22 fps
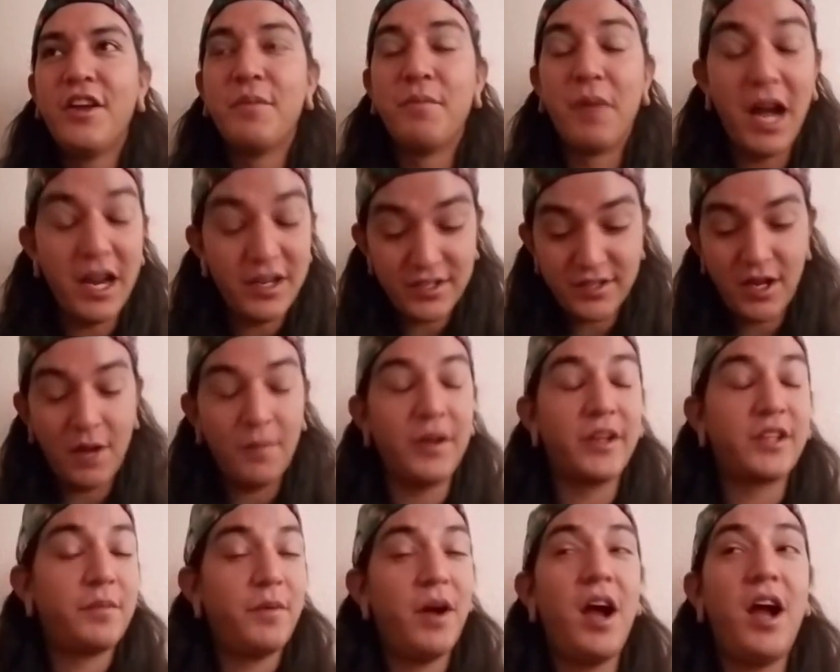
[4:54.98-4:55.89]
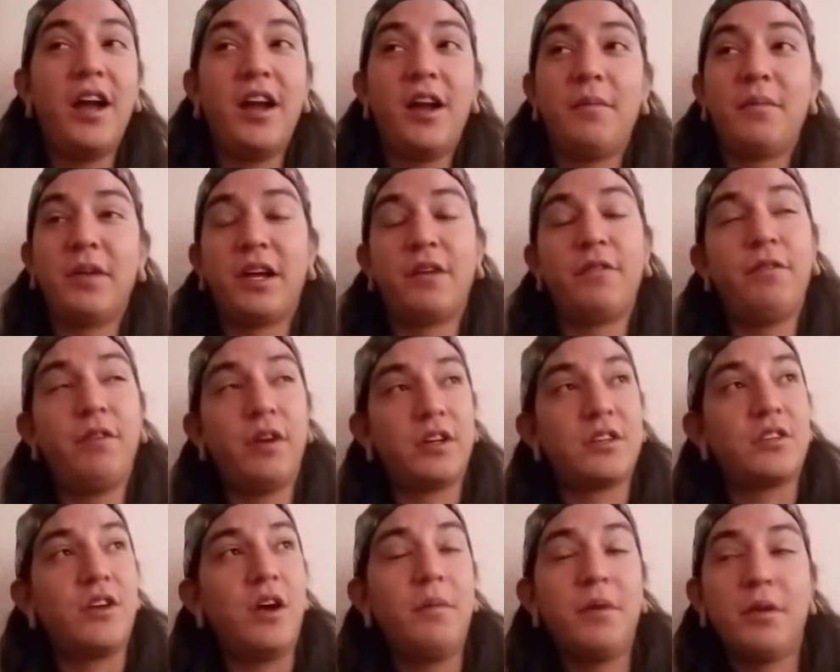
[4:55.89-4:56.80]
My stomach, mine. I'm like,
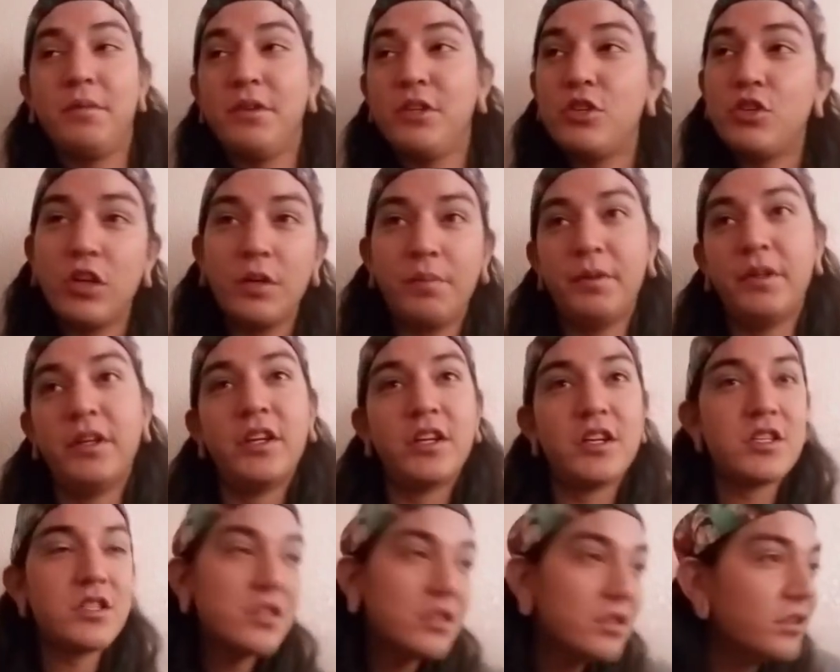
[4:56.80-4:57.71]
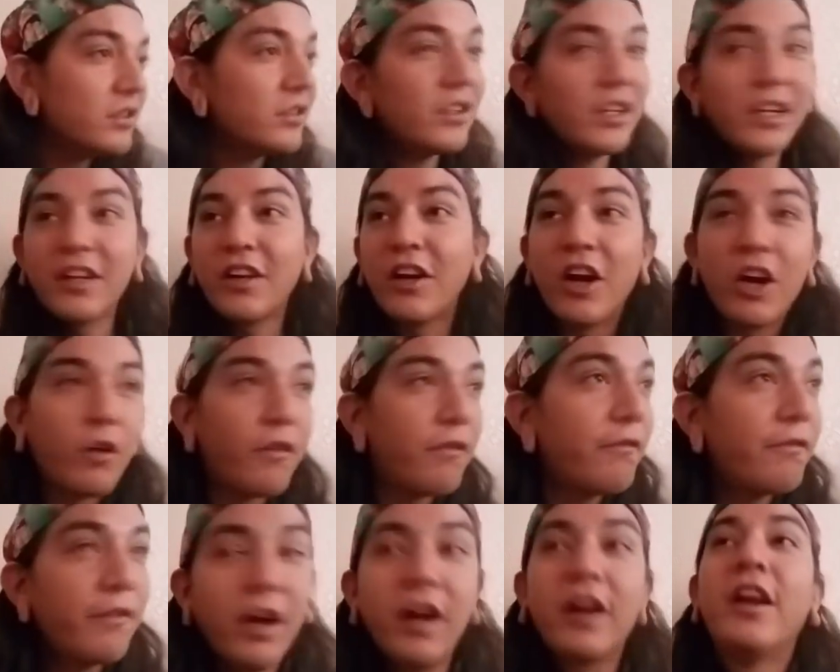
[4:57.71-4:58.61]
fuck, so I'm gonna be tripping here soon. Like, oh
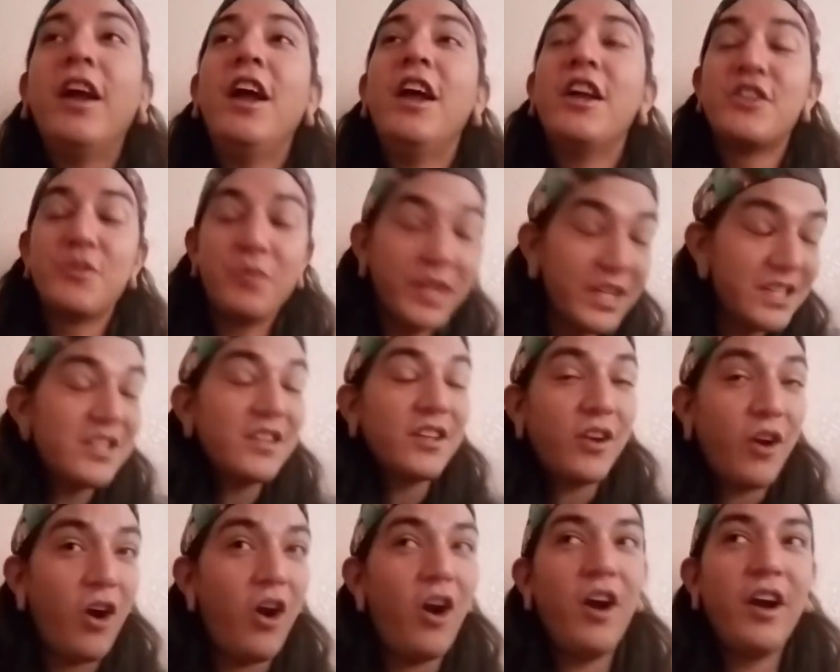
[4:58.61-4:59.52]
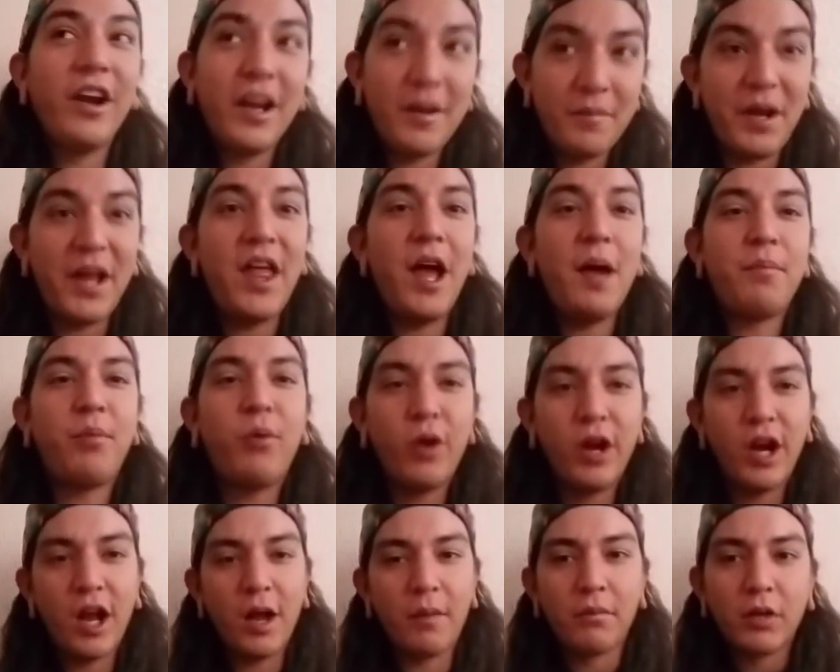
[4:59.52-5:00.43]
fuck. So we get to the car, and by that
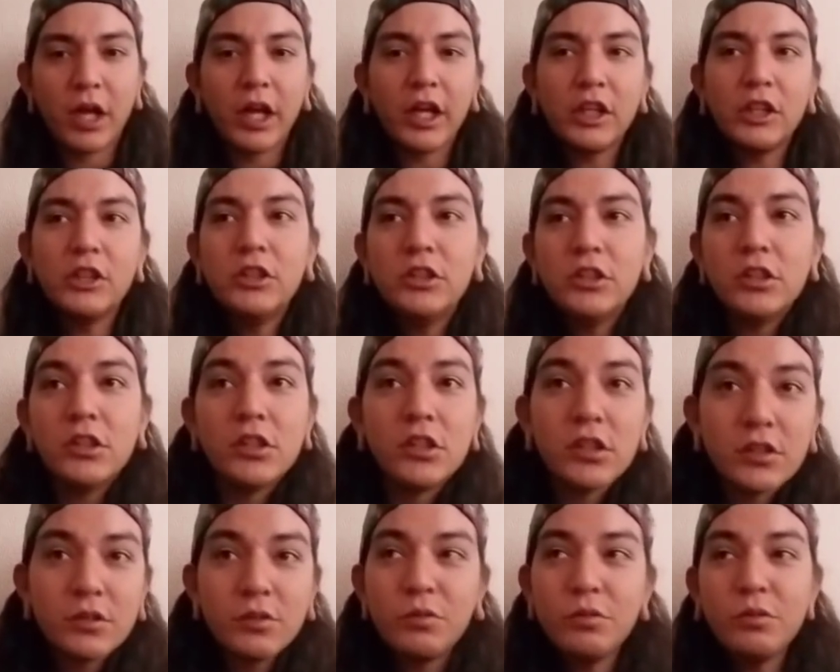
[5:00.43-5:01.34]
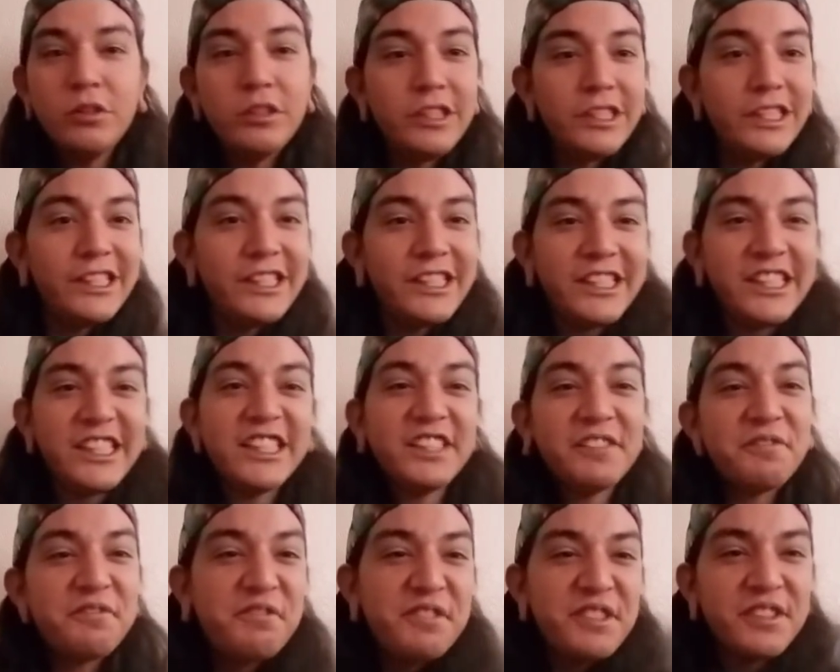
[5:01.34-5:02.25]
point, I'm like,
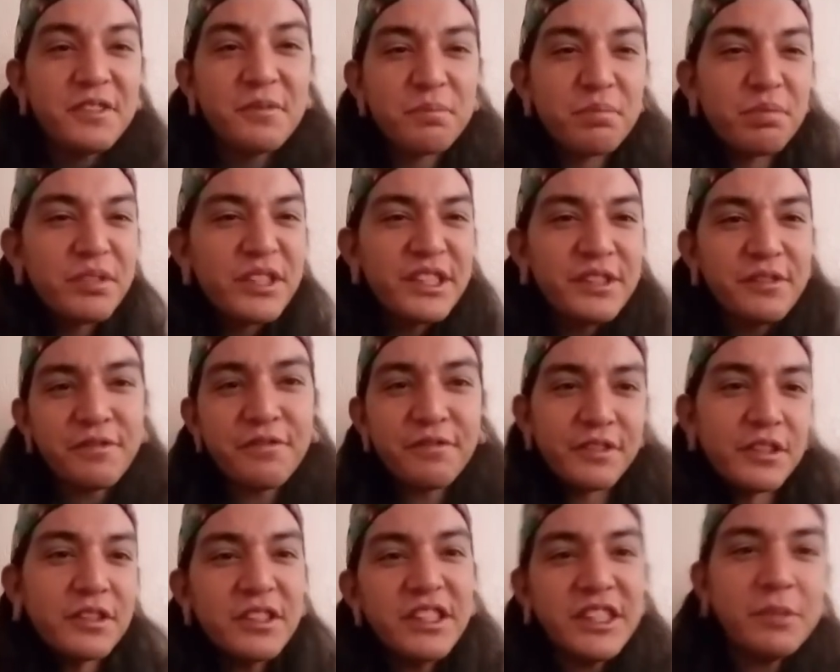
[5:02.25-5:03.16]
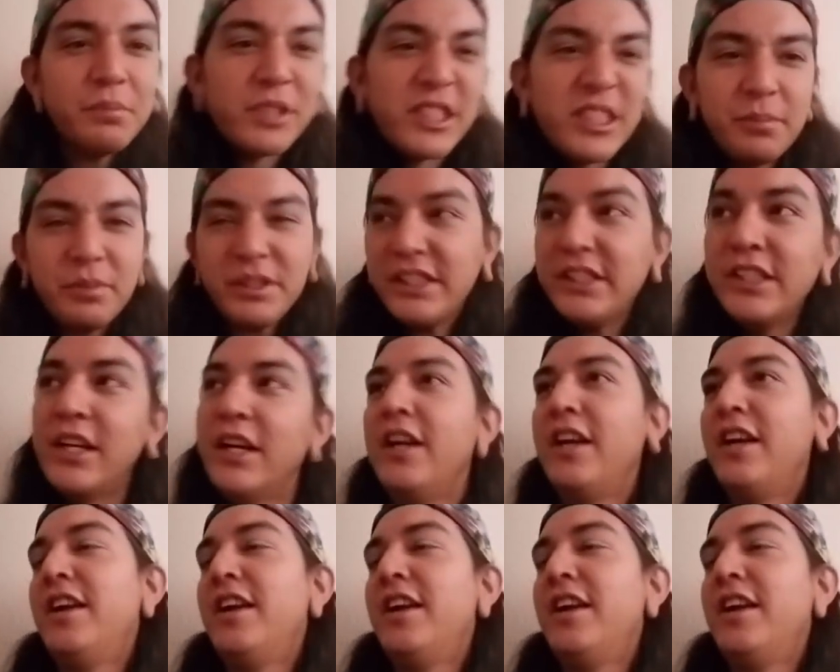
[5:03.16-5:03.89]
I'm feeling pretty funky, baby.